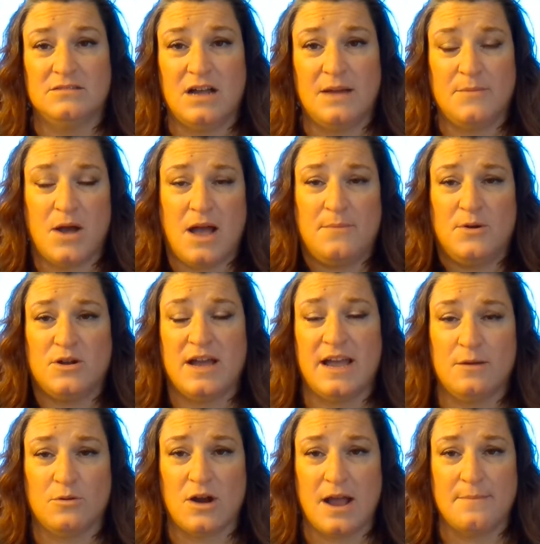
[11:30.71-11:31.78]
I'm
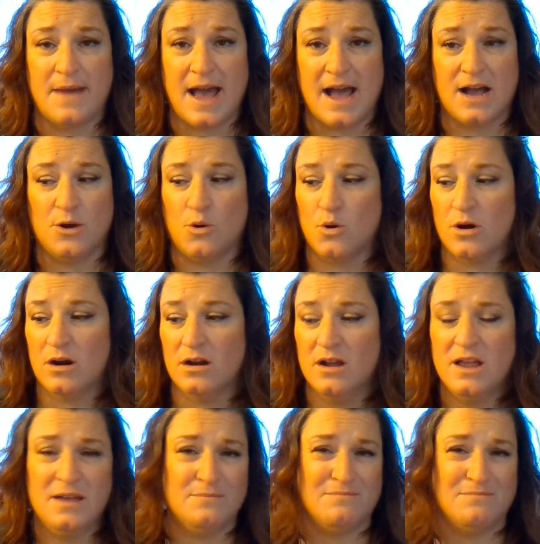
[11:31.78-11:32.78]
okay where I'm at, or